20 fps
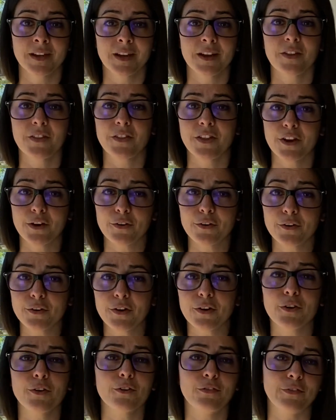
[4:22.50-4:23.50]
There,
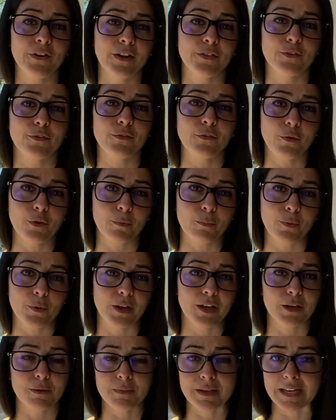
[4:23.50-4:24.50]
you'll find the four-point
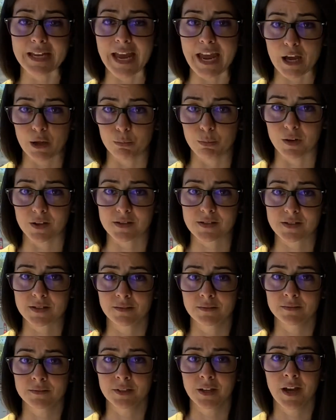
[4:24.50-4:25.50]
committee handbooks,
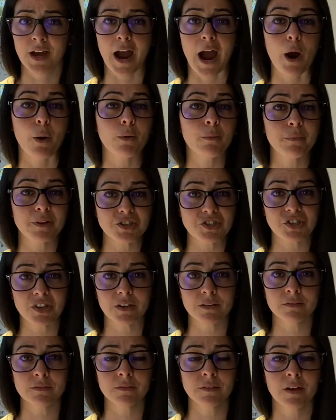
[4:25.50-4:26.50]
our
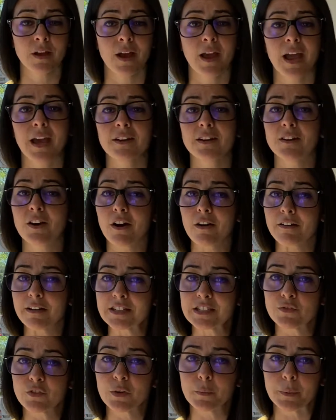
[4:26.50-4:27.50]
mission, and an
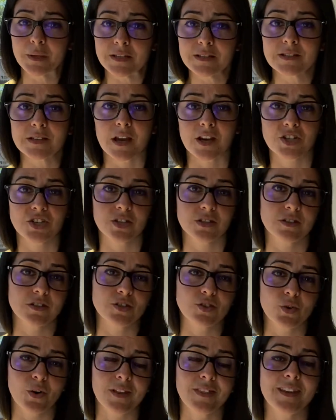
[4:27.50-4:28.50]
RSVP section to
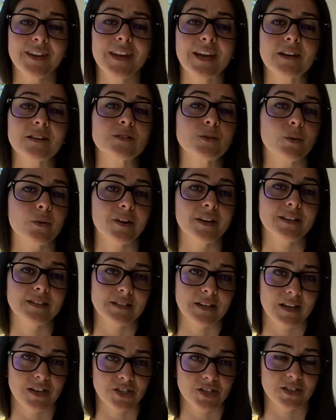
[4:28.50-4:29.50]
join the next
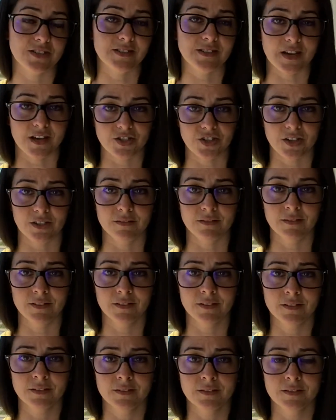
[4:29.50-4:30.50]
orientation session.
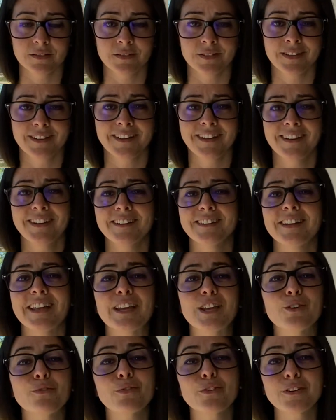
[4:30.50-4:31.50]
Thank
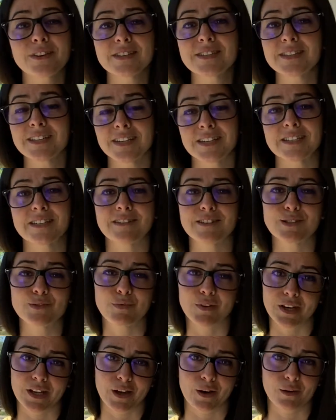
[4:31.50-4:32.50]
you for listening to this
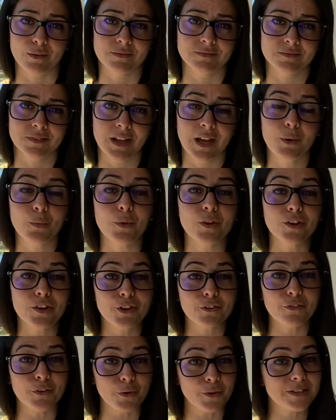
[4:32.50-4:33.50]
video, and we'll look
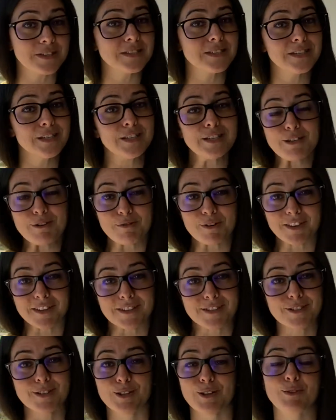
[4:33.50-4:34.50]
forward to seeing you with
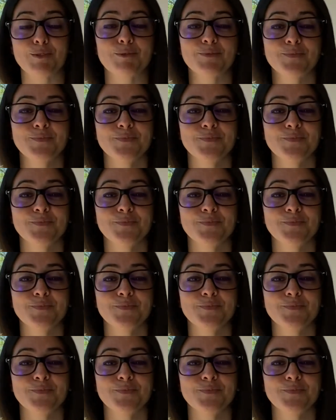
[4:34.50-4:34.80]
us soon.